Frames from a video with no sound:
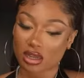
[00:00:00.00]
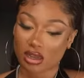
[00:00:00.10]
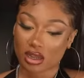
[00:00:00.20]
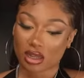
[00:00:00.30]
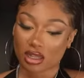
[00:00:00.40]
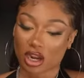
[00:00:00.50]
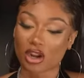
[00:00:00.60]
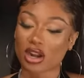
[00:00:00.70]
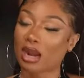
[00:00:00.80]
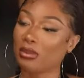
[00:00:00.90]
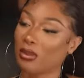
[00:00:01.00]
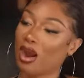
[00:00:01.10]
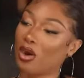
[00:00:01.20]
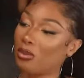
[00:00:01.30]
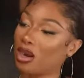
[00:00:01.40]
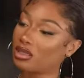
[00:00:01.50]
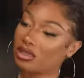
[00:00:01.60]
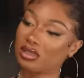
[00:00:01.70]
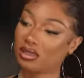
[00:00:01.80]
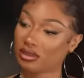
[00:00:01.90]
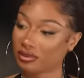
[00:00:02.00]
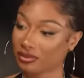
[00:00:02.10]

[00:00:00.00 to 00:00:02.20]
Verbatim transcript: To learn how to be my own boss.